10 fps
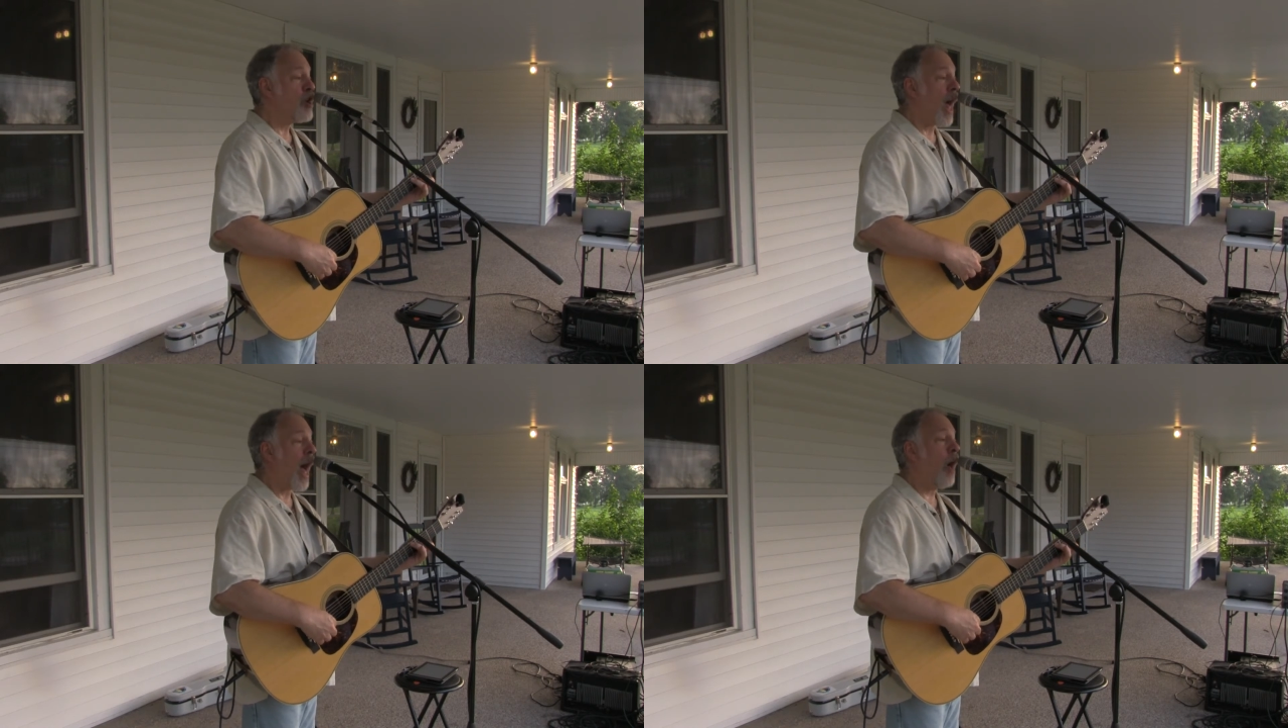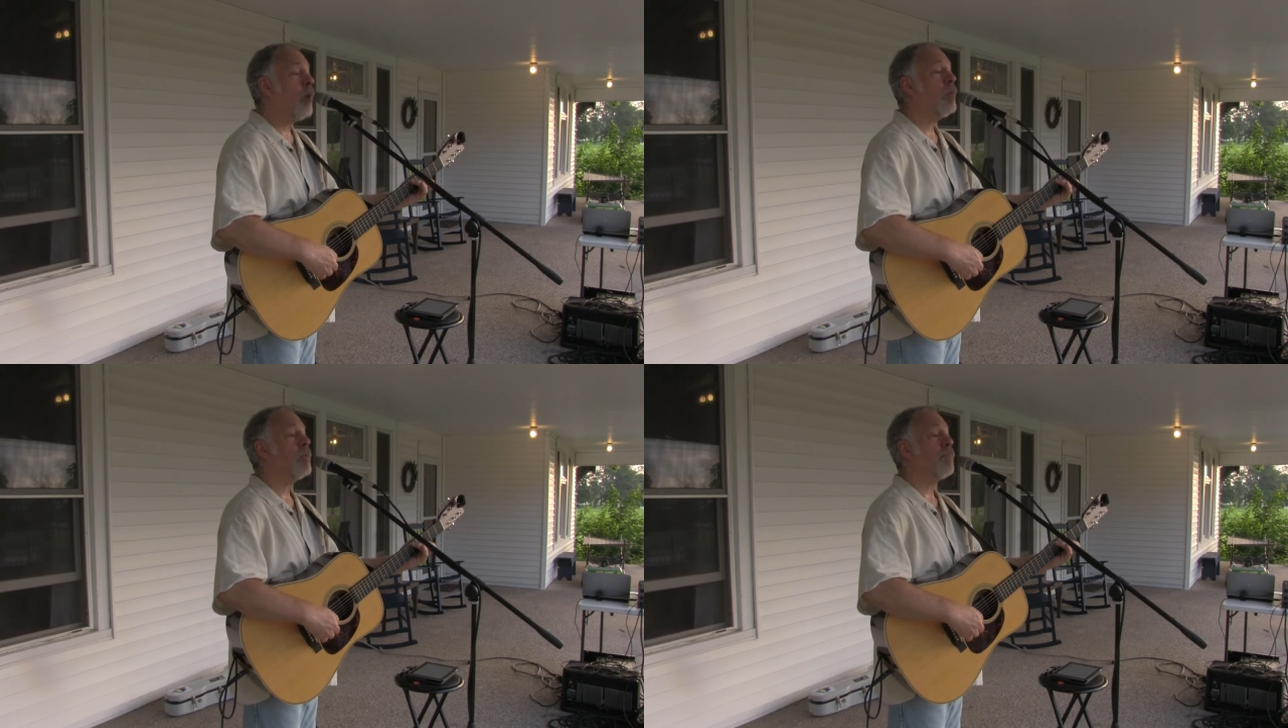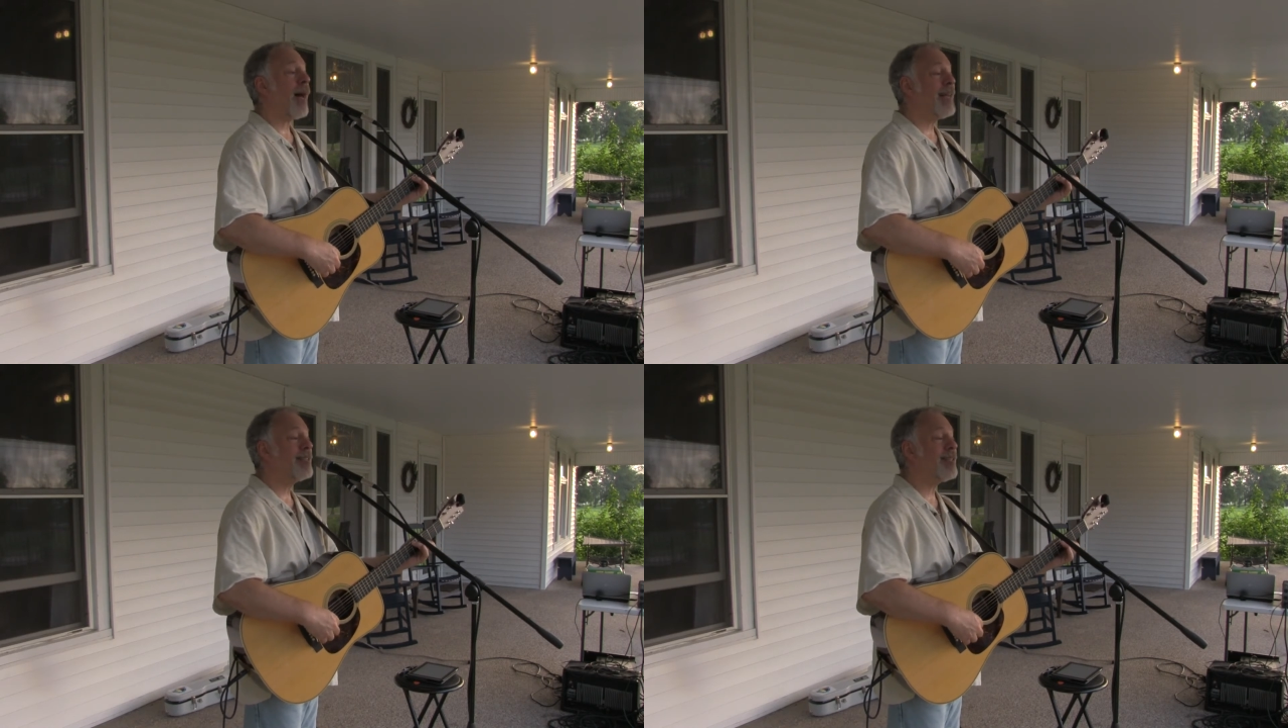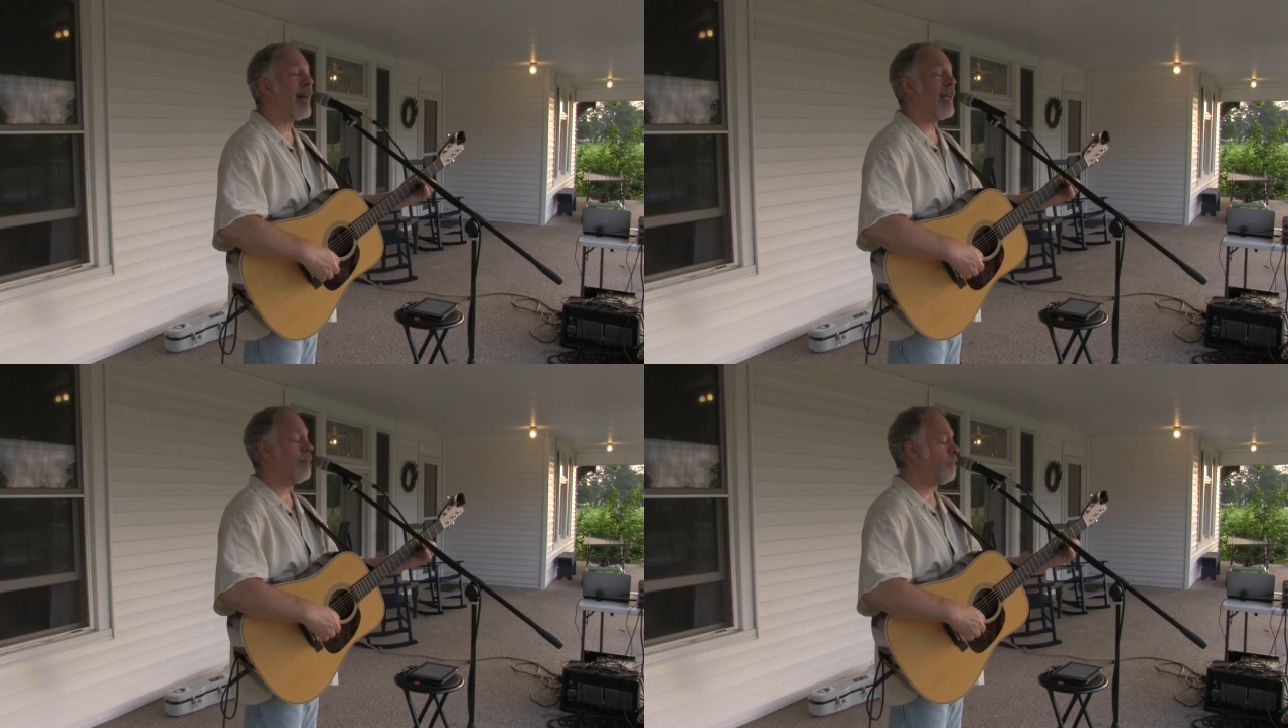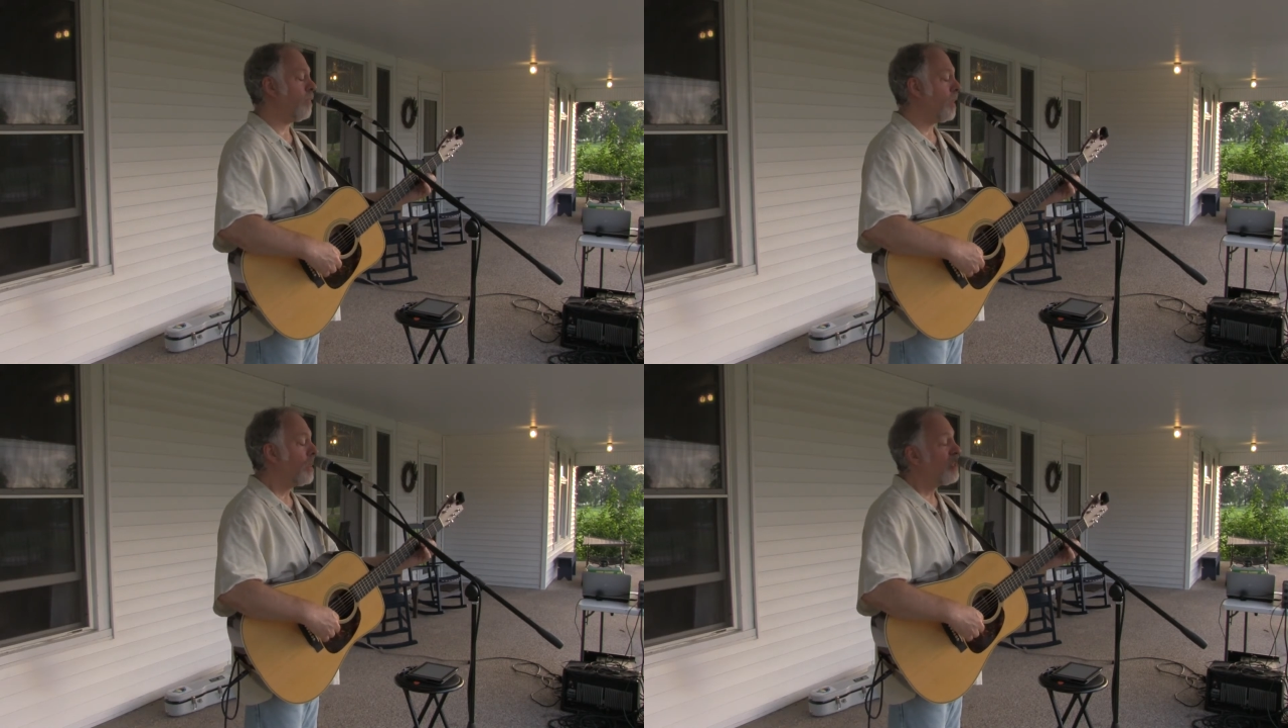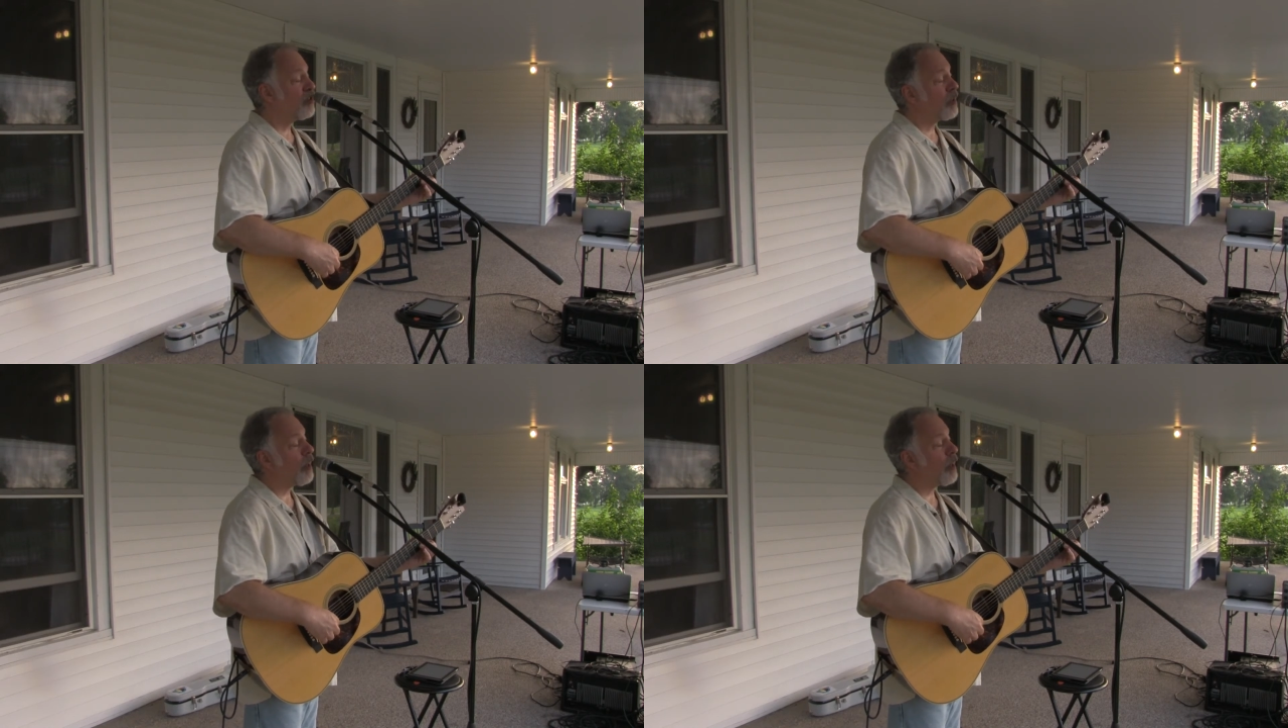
Now my time has